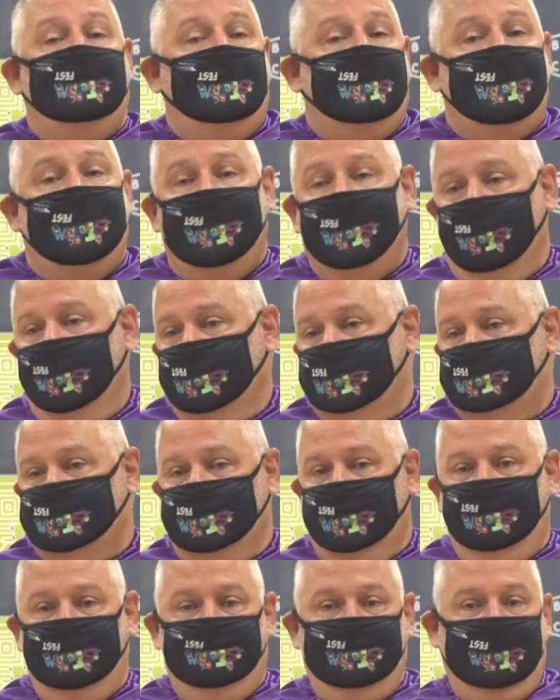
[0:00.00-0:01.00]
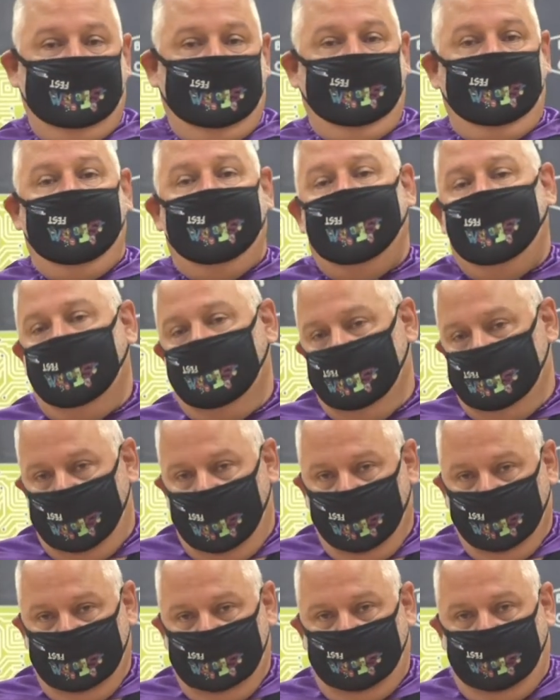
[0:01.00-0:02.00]
how the survey, how the
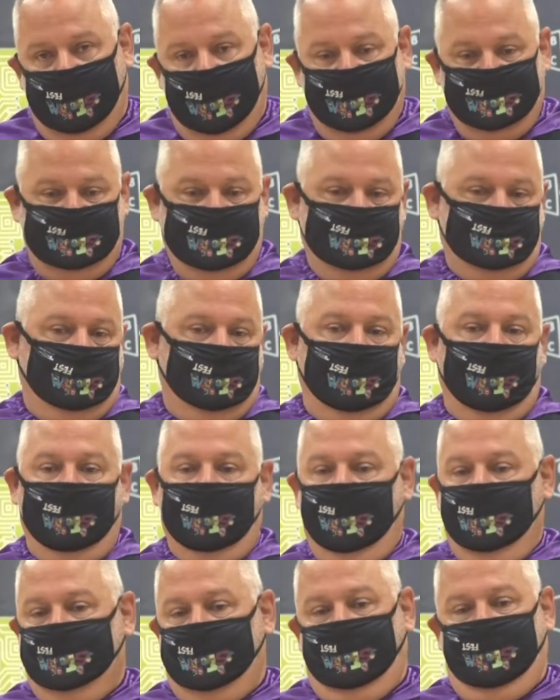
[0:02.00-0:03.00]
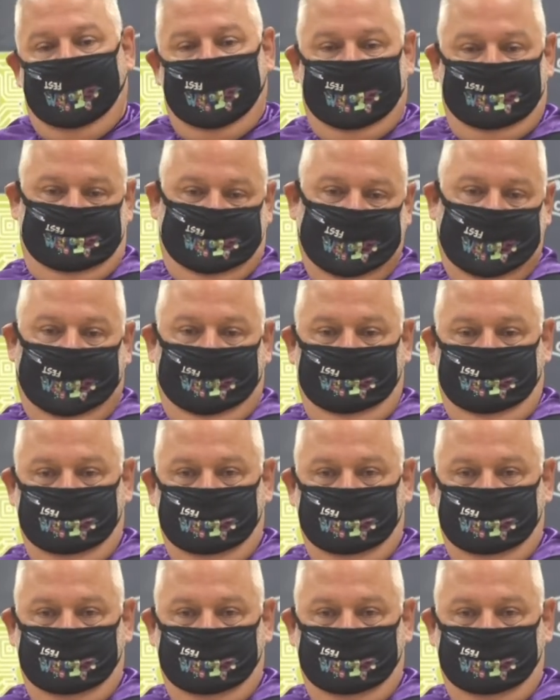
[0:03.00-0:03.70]
polling process were all derived at.